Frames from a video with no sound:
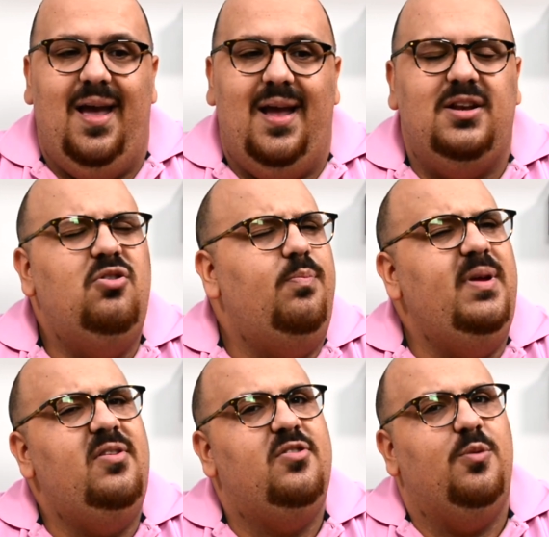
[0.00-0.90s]
and you'd
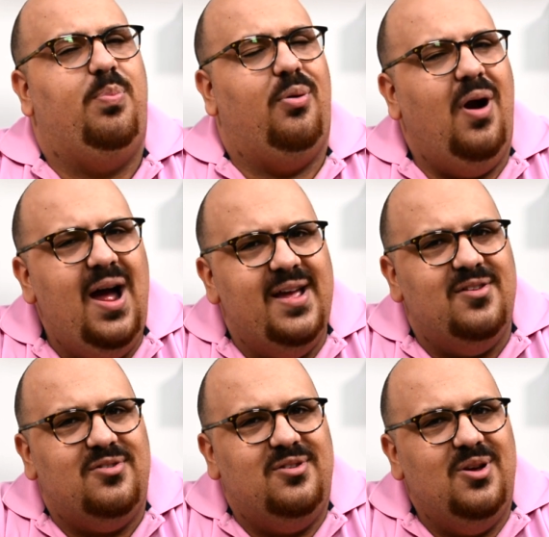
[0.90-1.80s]
be
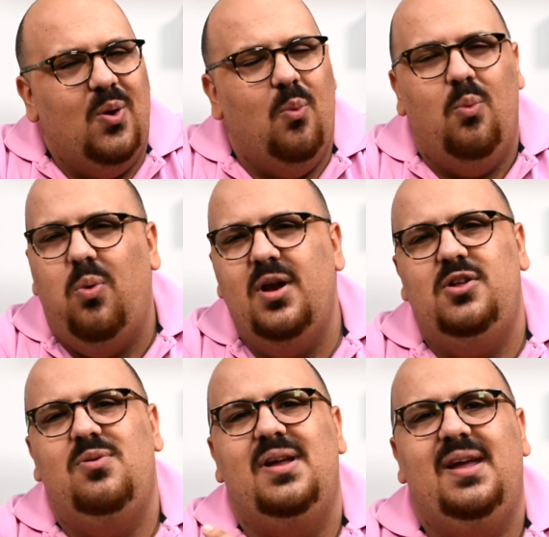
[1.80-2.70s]
surprised what
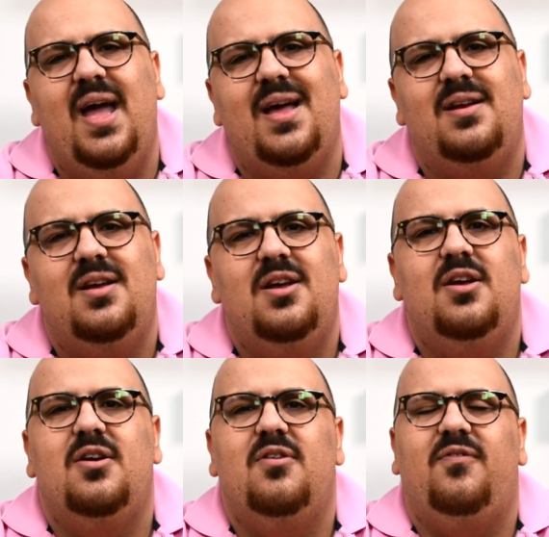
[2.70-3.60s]
you can get
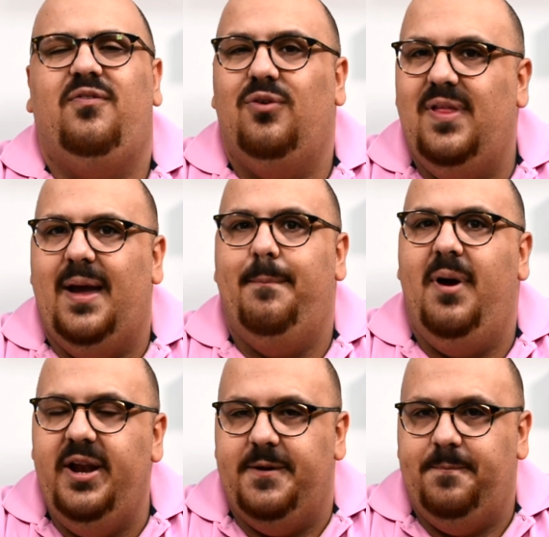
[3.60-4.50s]
for that
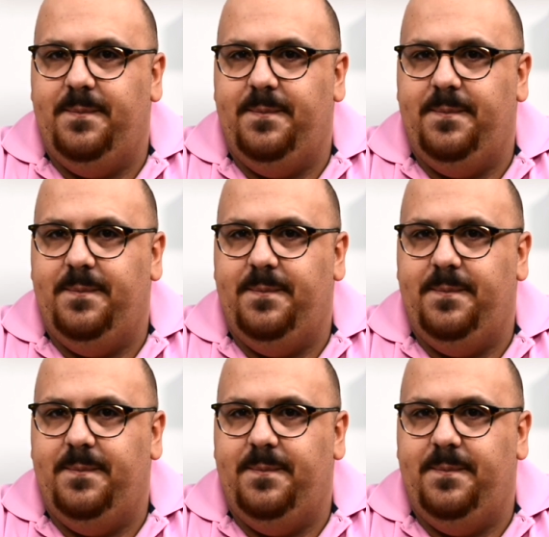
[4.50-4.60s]
money.